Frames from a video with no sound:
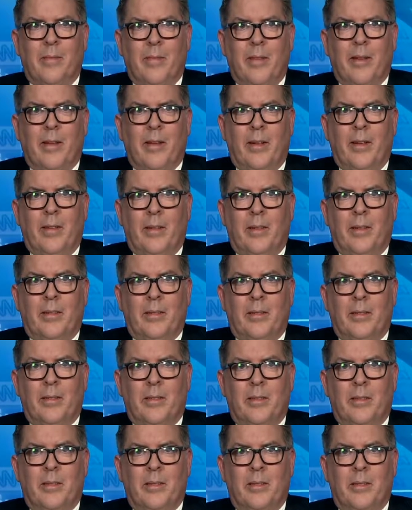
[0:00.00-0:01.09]

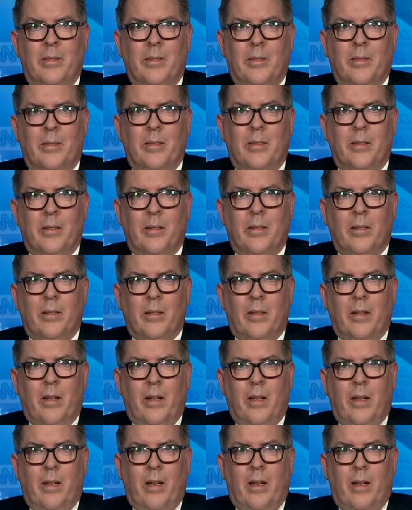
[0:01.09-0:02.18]

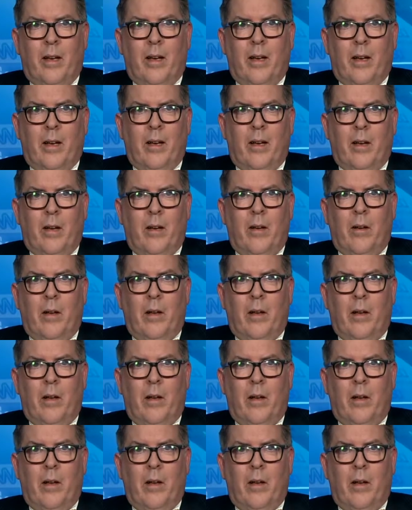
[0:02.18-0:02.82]
This person isn't speaking.